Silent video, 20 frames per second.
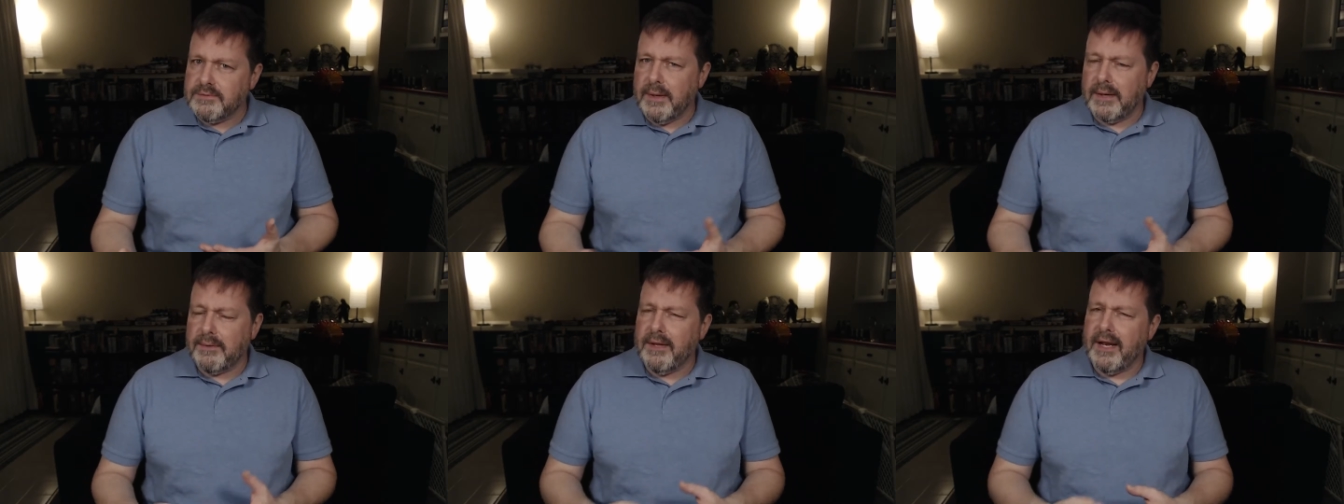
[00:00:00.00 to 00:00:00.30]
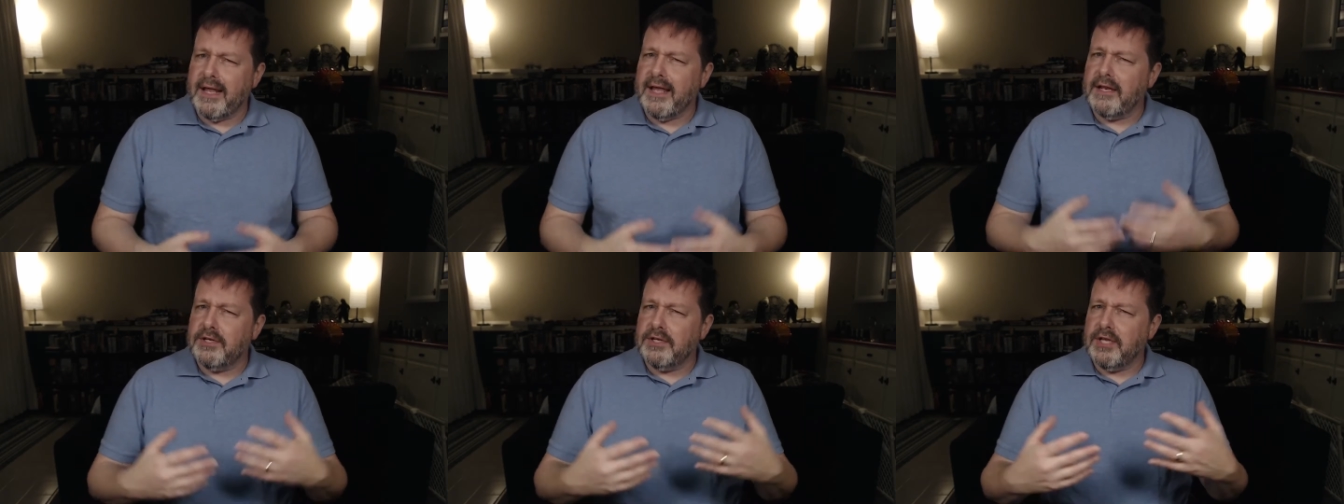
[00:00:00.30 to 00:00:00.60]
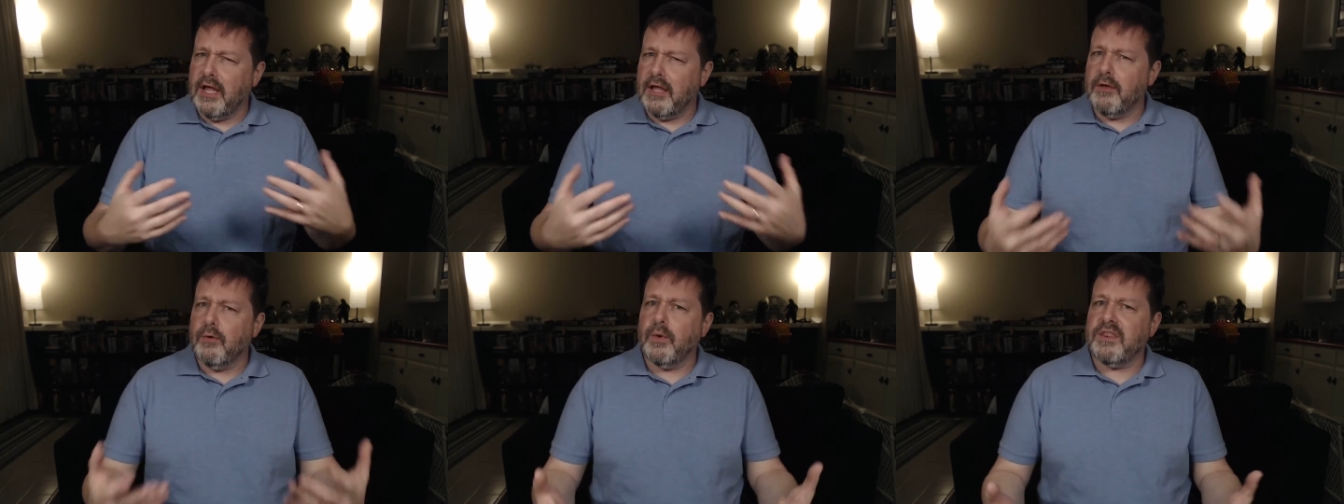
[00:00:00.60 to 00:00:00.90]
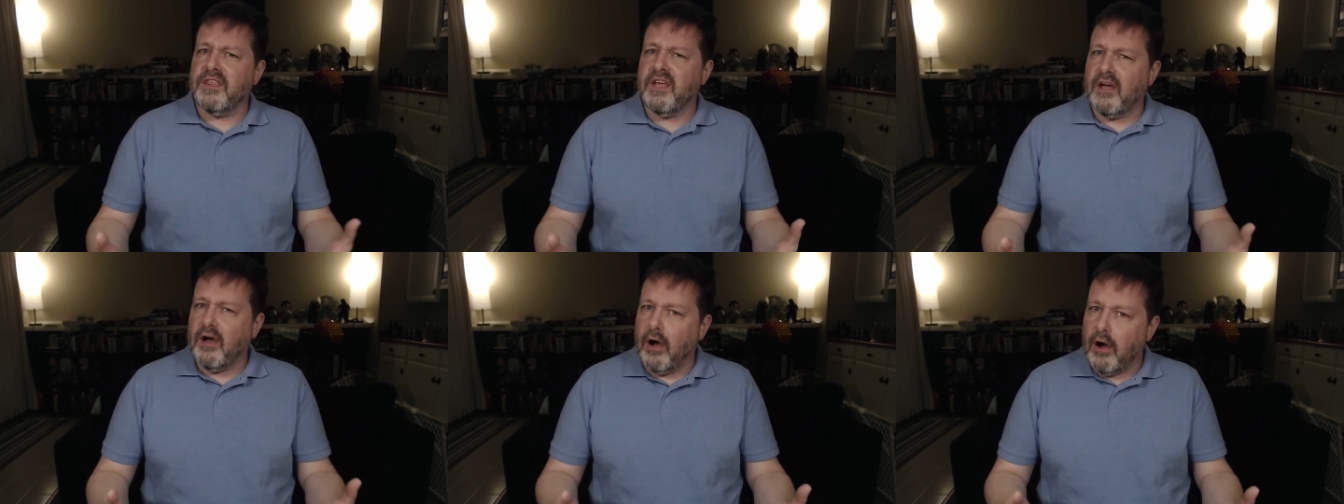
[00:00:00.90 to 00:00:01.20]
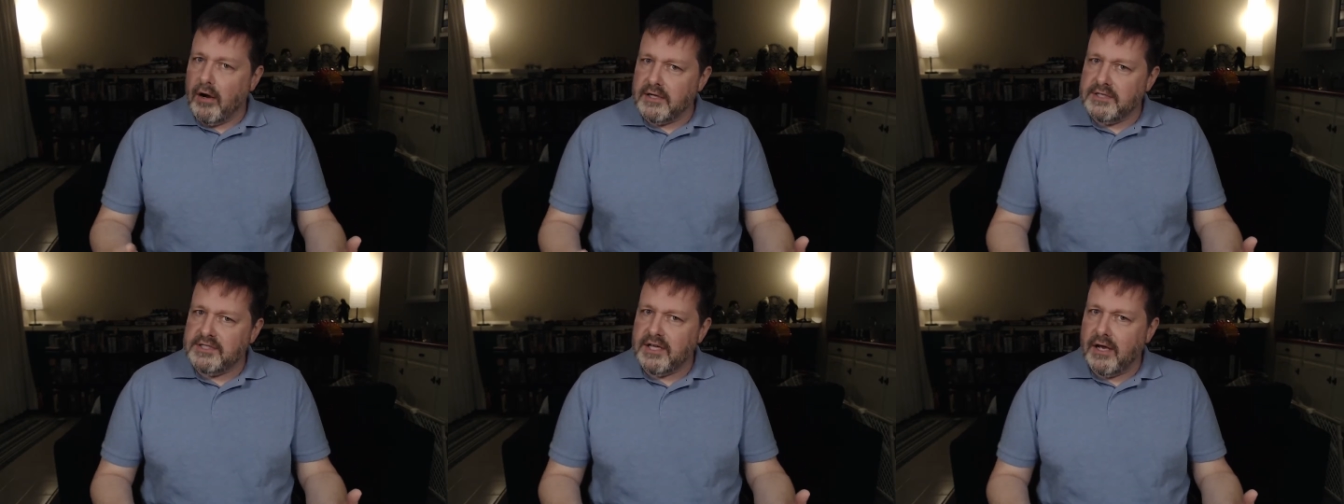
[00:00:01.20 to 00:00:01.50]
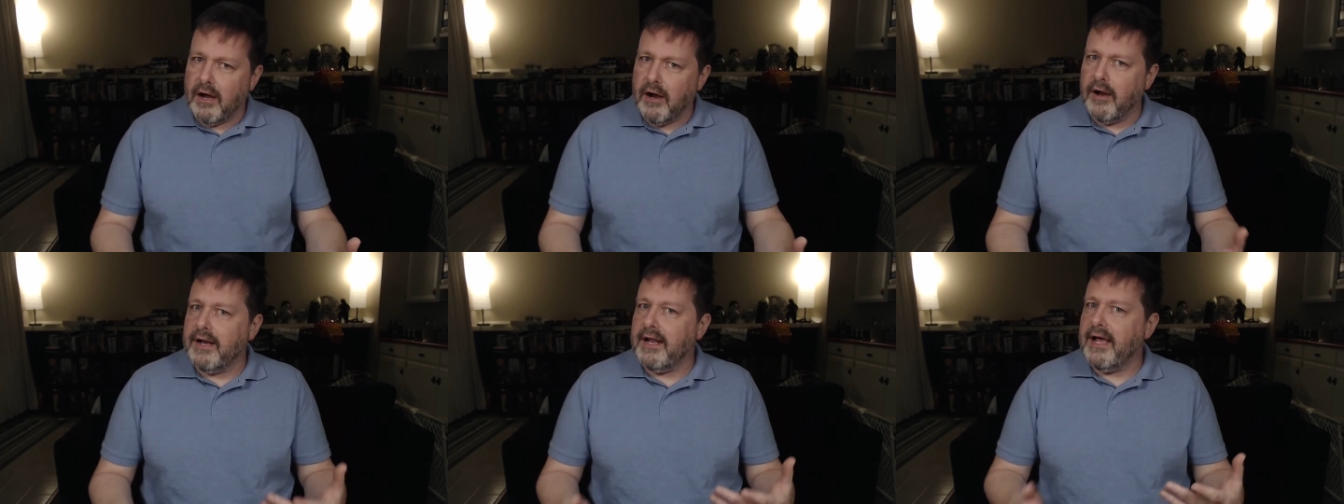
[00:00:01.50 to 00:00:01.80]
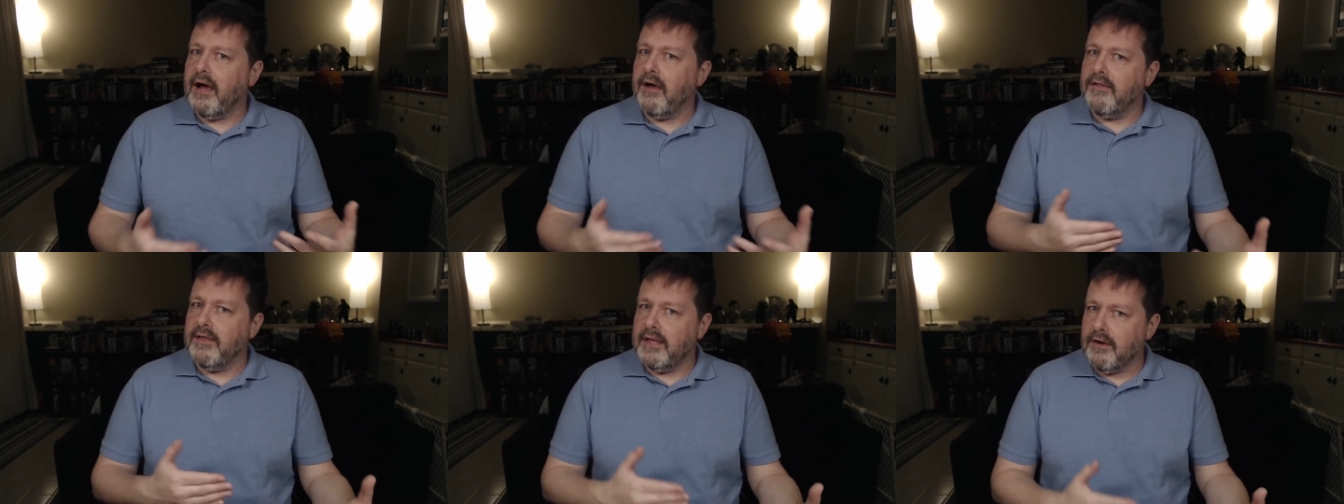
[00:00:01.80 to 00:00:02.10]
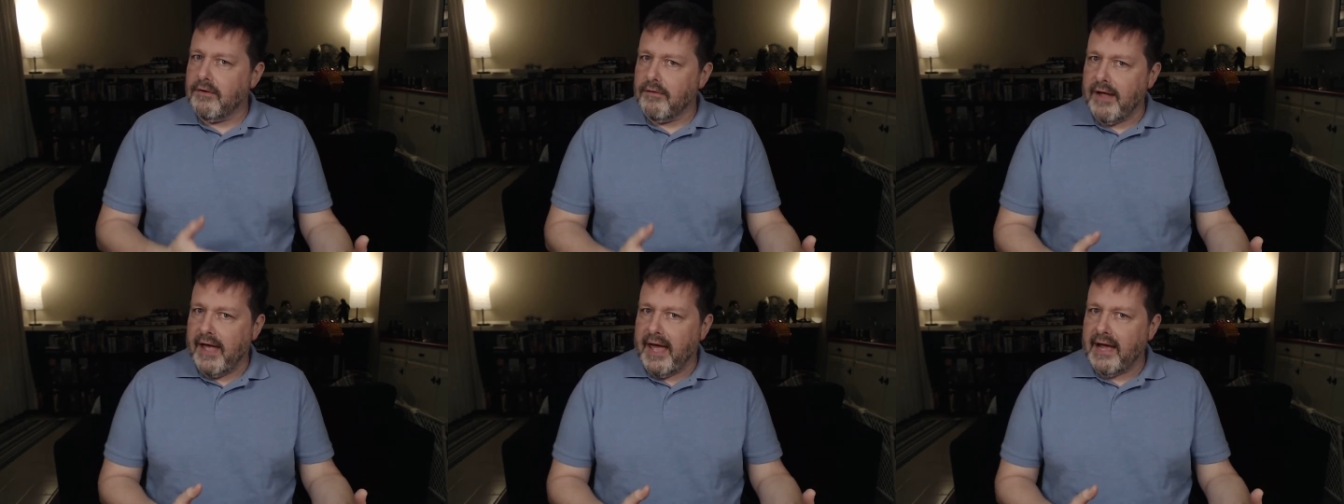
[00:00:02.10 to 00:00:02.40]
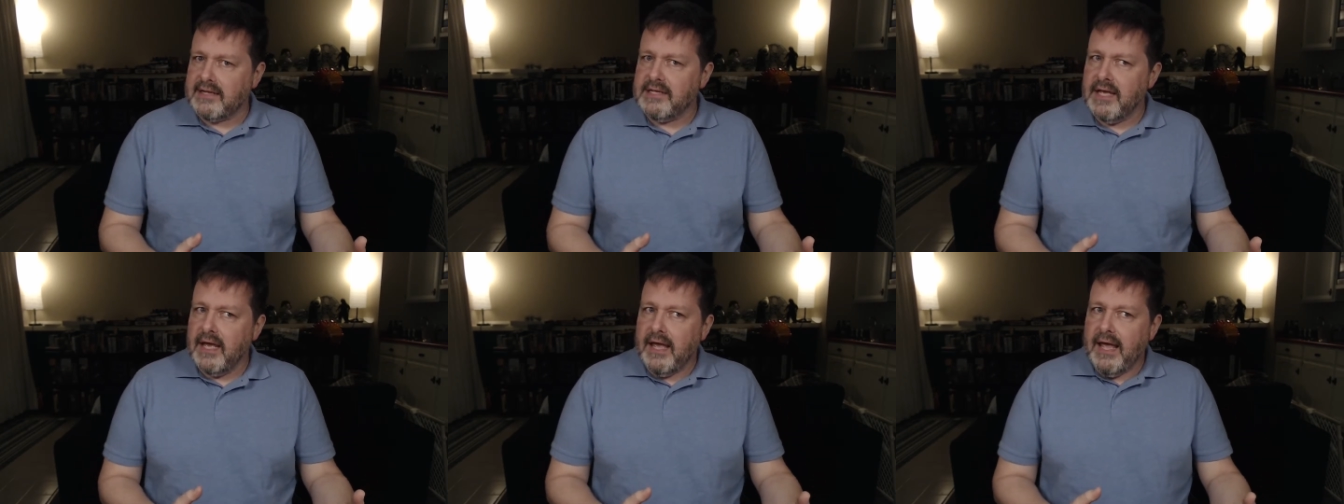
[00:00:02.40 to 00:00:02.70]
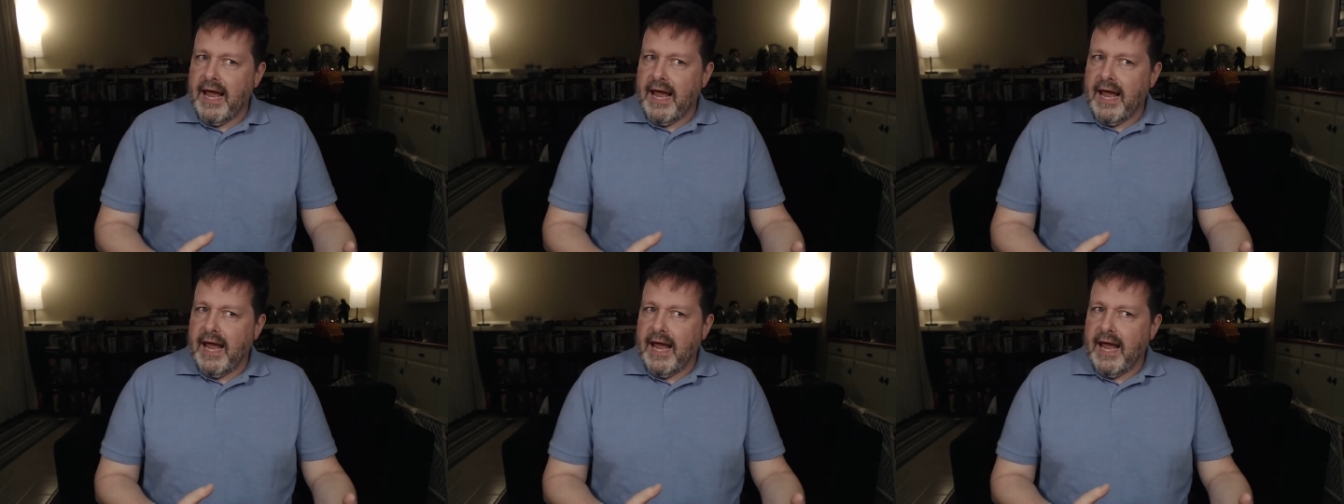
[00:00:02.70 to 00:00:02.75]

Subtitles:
but I'm going to kind of tell you what the cards are and how they interact.